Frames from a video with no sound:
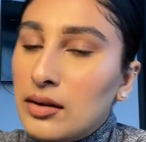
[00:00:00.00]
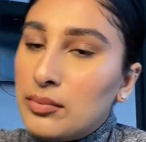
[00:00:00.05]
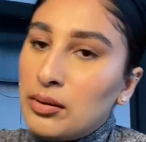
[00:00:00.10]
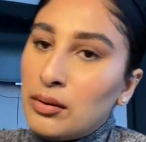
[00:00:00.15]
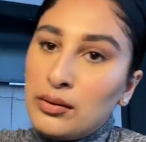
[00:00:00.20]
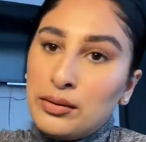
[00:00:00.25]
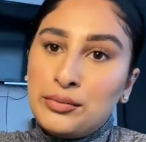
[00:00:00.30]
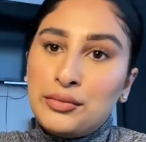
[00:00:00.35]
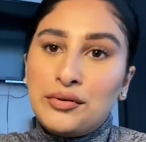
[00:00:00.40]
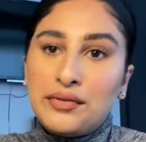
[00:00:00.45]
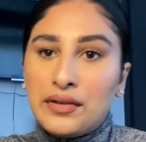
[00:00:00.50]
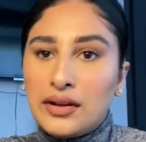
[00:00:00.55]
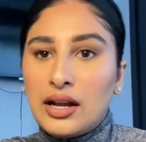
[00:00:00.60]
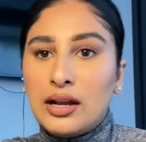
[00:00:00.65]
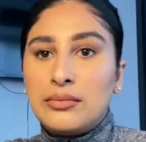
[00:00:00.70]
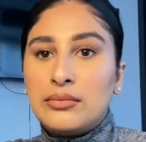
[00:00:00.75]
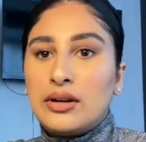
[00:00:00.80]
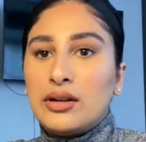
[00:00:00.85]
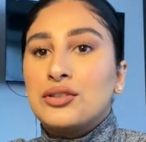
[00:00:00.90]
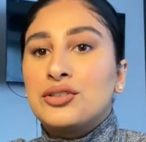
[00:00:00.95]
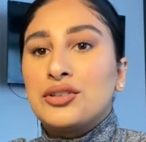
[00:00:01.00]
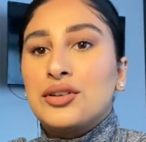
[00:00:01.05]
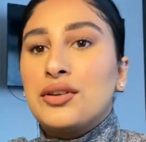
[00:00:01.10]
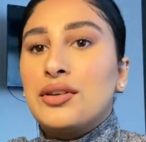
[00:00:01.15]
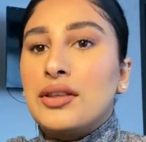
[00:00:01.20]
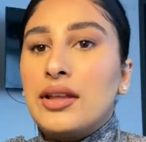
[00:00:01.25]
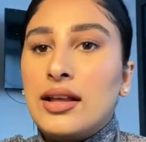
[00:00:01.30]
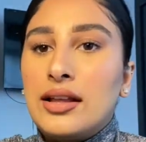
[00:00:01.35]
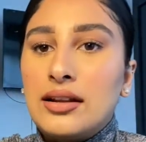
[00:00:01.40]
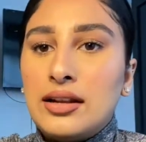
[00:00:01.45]
probably move the camera and show you
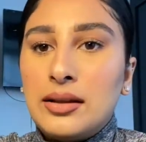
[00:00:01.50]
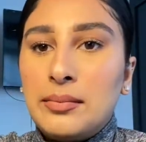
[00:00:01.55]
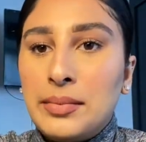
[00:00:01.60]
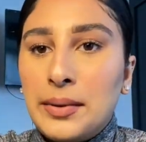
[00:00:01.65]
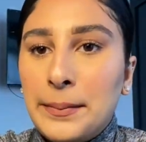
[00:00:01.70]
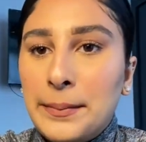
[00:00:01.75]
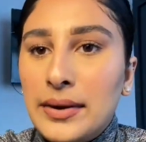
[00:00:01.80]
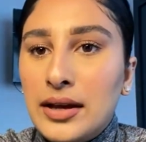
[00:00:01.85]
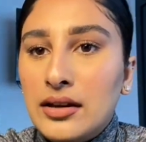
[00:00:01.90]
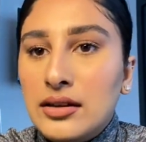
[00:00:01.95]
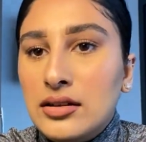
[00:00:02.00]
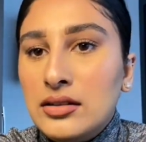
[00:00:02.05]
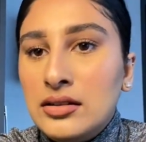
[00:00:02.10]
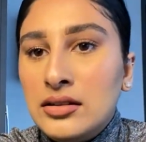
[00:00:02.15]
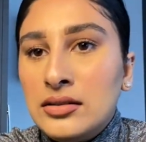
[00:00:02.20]
that a little bit better.